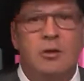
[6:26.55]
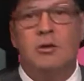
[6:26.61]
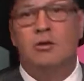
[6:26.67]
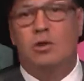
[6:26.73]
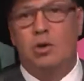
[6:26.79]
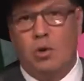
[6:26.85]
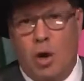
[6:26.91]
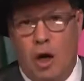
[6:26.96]

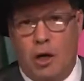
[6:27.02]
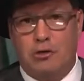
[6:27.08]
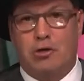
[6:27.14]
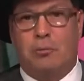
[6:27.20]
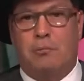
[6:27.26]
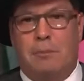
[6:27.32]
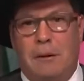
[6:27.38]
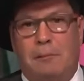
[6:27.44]

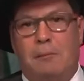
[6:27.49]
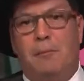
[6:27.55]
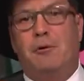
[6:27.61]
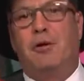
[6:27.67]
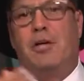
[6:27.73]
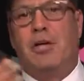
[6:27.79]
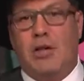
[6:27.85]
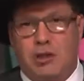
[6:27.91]
200
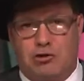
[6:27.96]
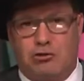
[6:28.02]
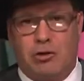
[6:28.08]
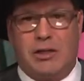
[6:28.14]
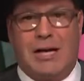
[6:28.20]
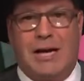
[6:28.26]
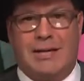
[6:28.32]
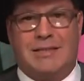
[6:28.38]
people in
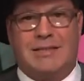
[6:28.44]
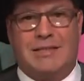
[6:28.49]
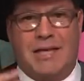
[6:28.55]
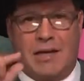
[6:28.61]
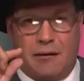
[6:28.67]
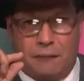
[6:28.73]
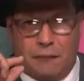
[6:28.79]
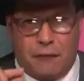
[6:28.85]
history got
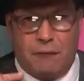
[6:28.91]
sick